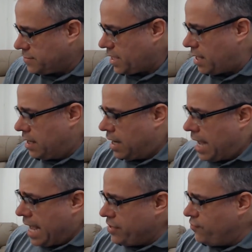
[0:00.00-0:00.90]

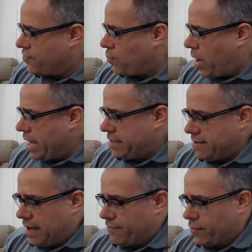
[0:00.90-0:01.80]
I use white.
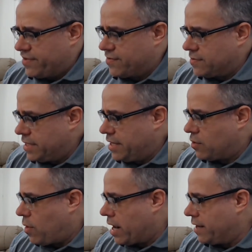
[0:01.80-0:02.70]
I've recently
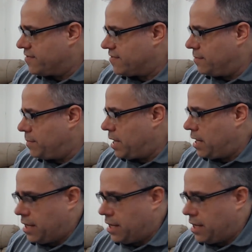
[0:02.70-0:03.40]
acquired some